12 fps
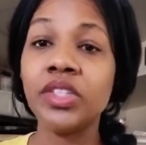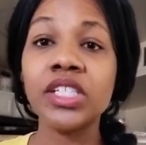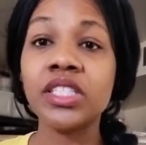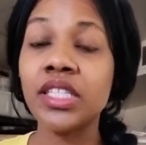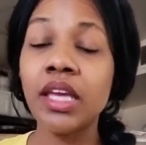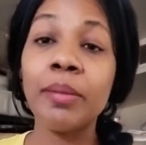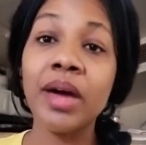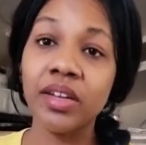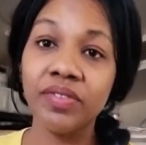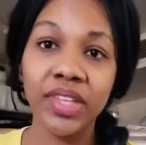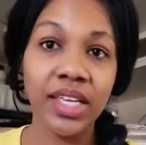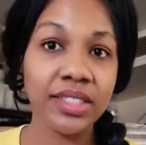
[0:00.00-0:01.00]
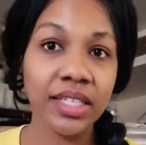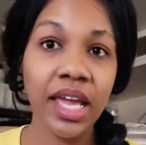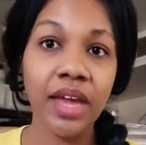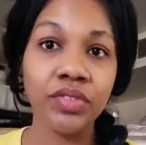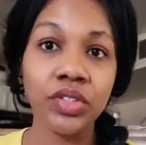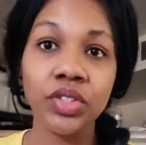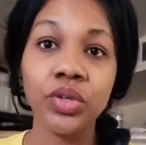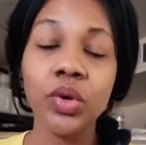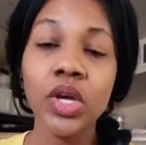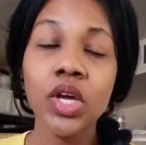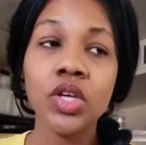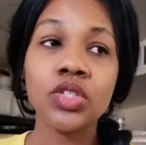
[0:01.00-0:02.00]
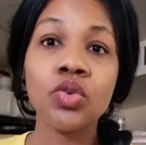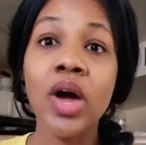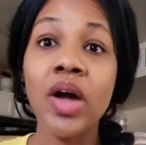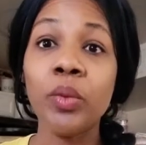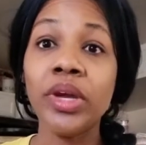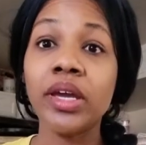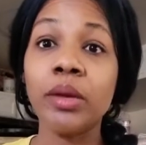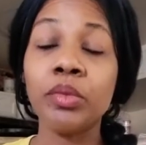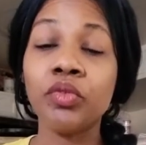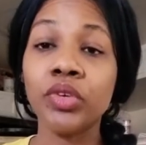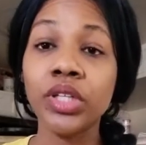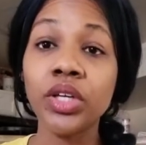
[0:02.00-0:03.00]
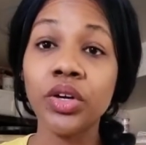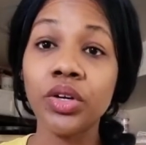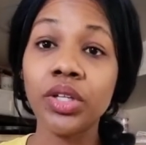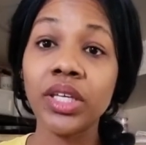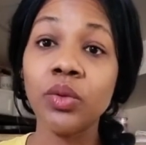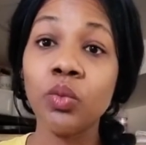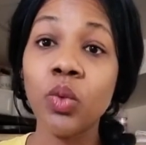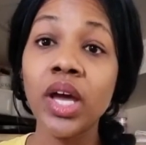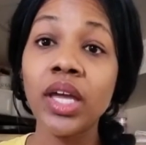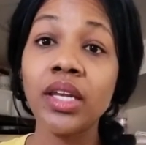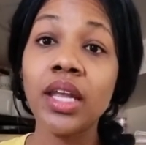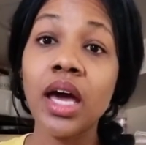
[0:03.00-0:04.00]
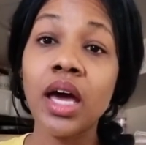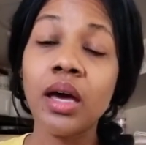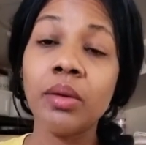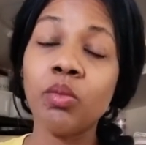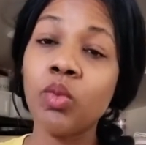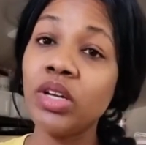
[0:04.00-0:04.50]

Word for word: just the amount of things that i have to do so i wake up really early one um,